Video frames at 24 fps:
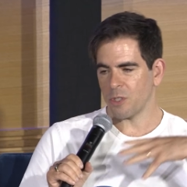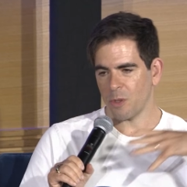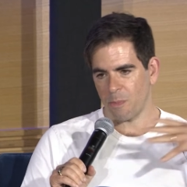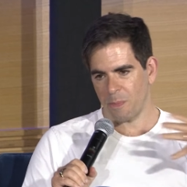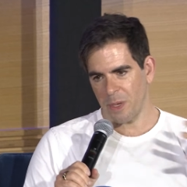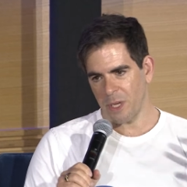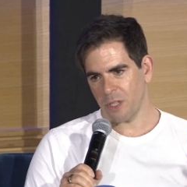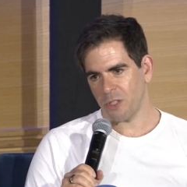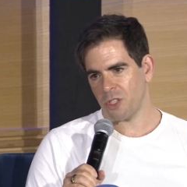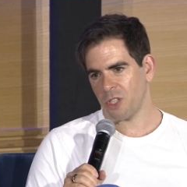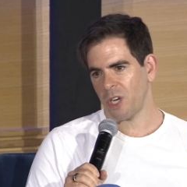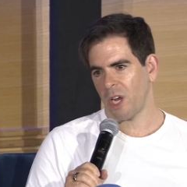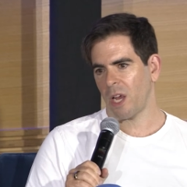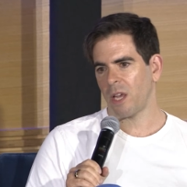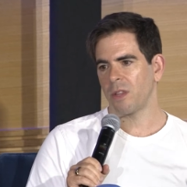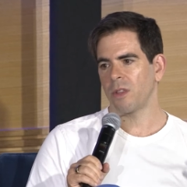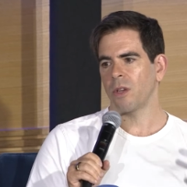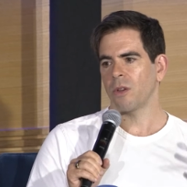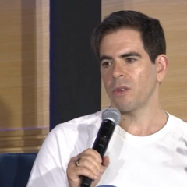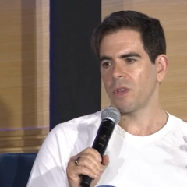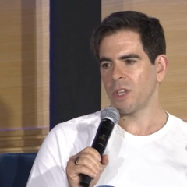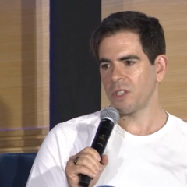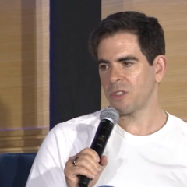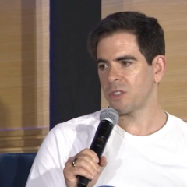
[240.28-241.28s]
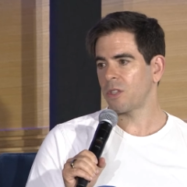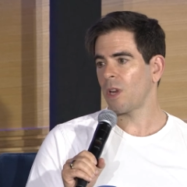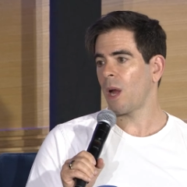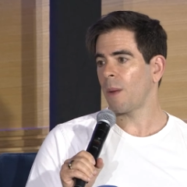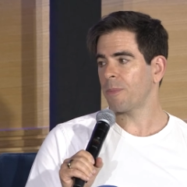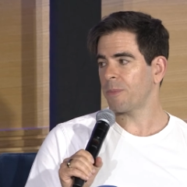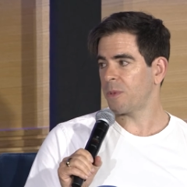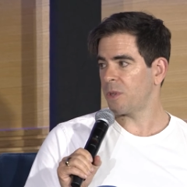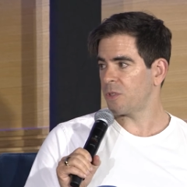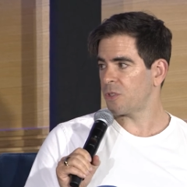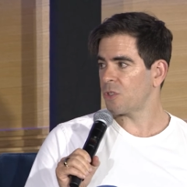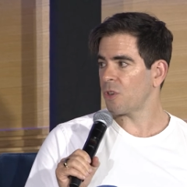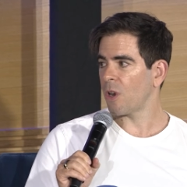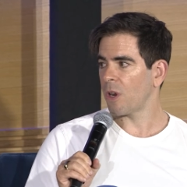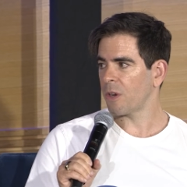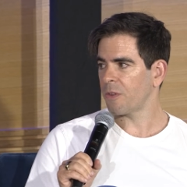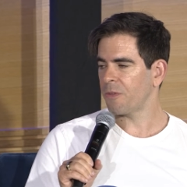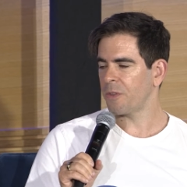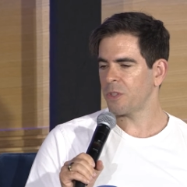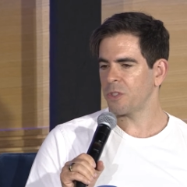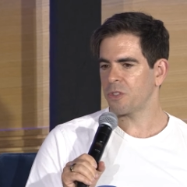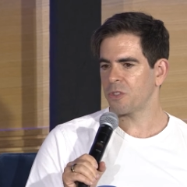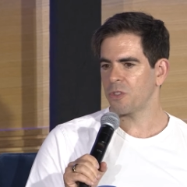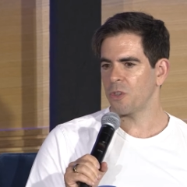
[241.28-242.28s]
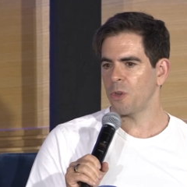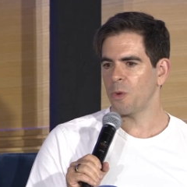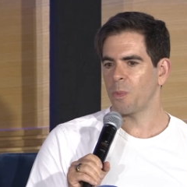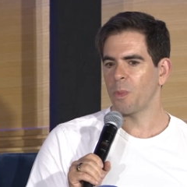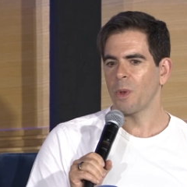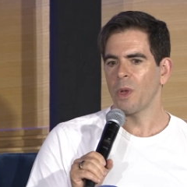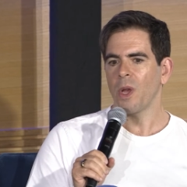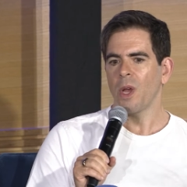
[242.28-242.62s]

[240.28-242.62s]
a big chain there. They stopped the shark fin soup.